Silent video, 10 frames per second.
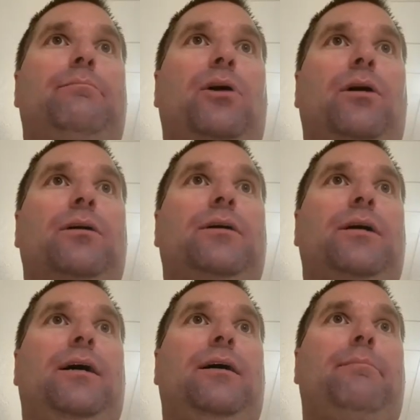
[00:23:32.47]
bark,
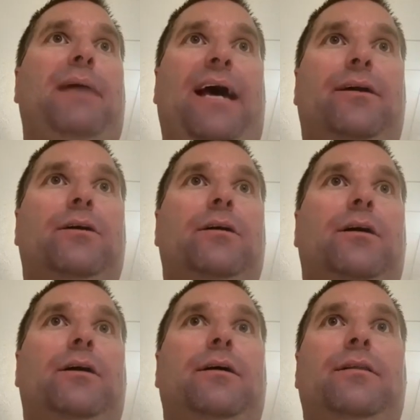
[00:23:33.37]

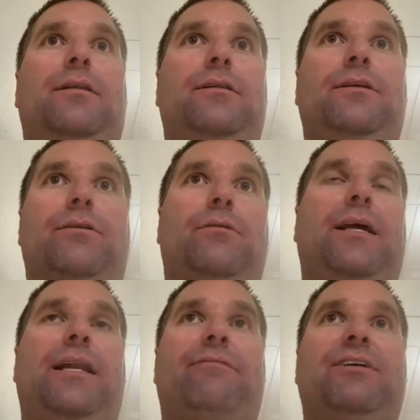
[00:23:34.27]
matter,
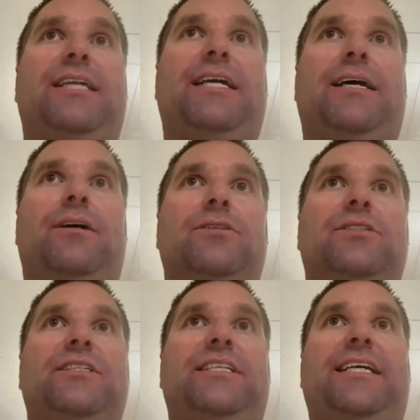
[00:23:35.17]
and everything
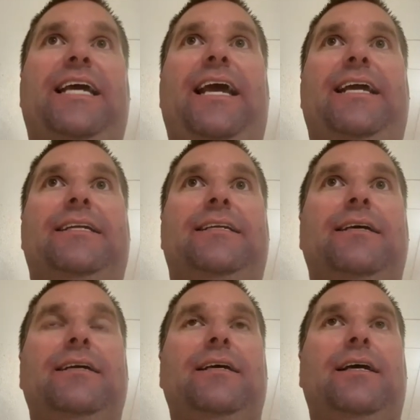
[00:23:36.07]
else decaying
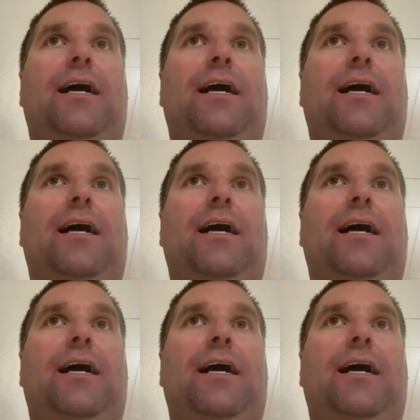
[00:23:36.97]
